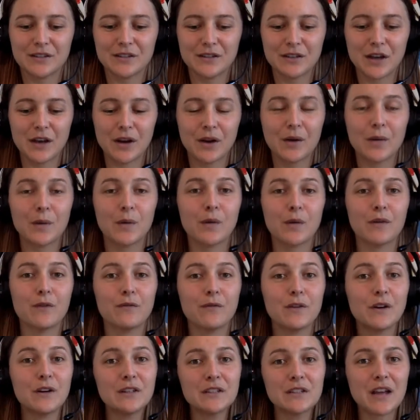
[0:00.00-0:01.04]
So,
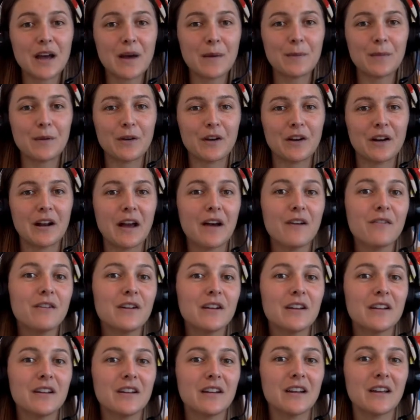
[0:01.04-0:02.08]
first up, you're going to have
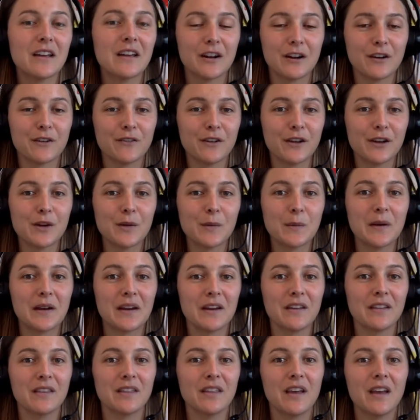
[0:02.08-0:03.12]
an interview
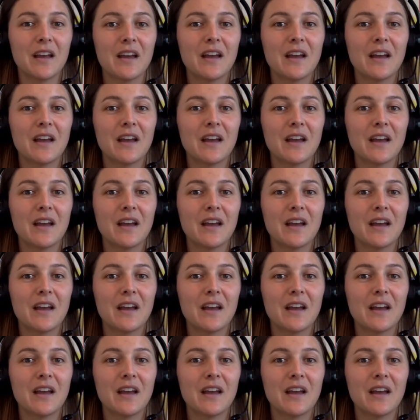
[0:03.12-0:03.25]
with